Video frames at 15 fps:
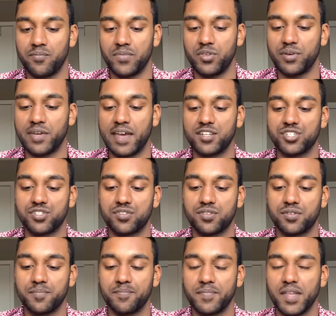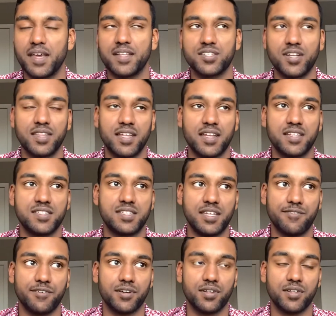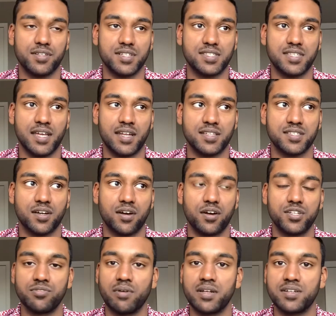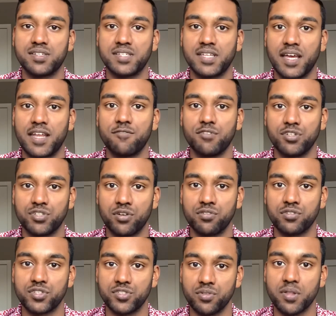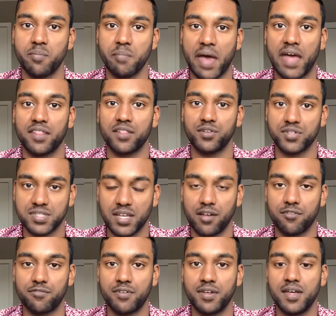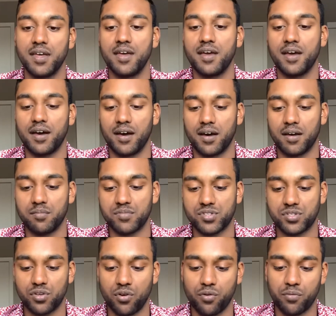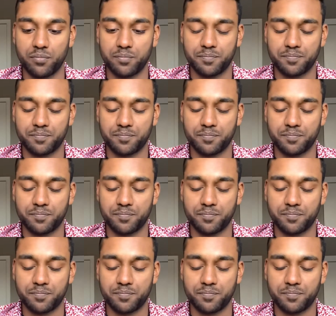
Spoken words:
You can't just, it's not that it's difficult, it's that it's hard to understand if you don't do the math yourself. So